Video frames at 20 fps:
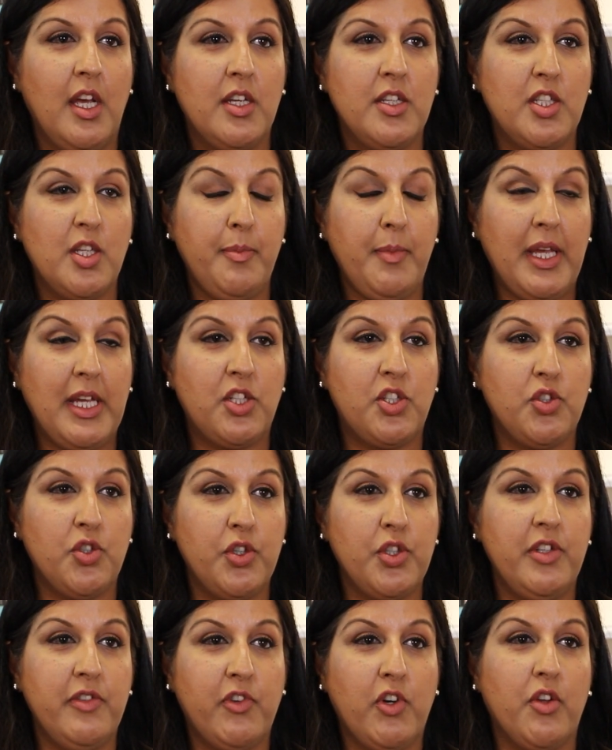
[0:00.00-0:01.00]
So make
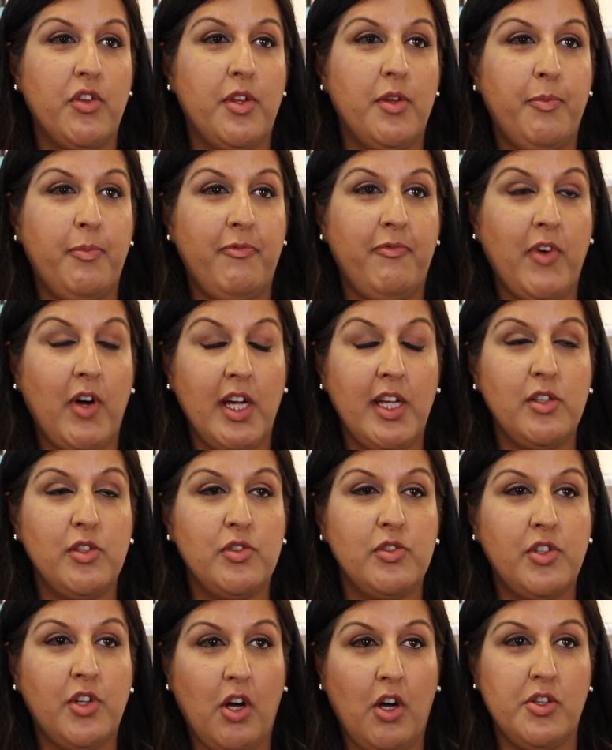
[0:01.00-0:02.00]
sure you've got the
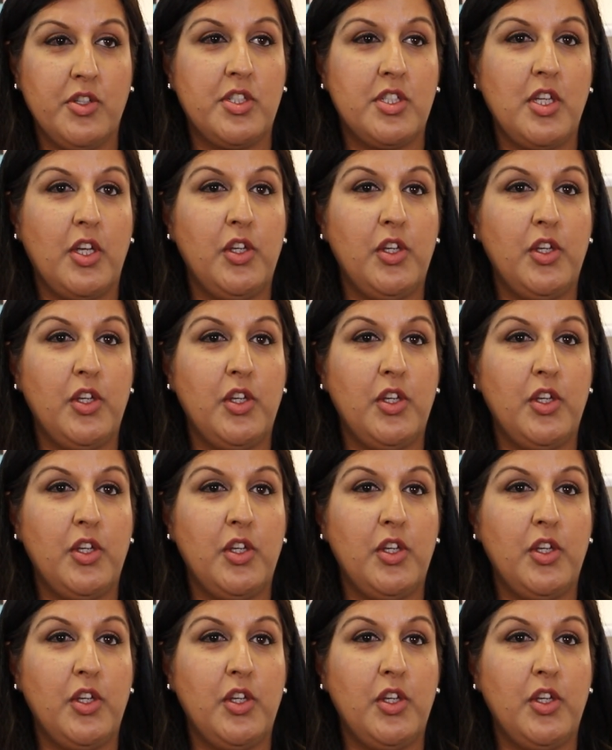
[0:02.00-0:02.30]
final cost